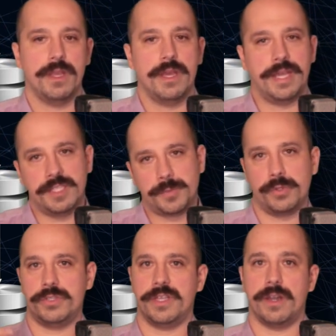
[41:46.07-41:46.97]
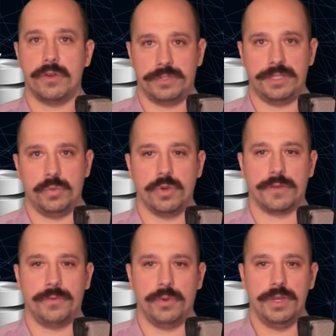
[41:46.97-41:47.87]
And this produces an annotated
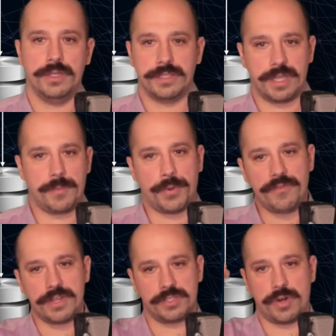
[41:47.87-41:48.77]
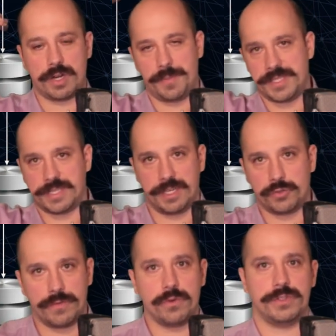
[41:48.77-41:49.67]
workflow that then a provenance tracker basically
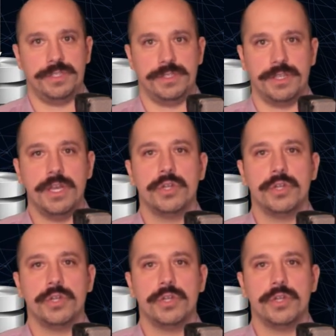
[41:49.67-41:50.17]
traverses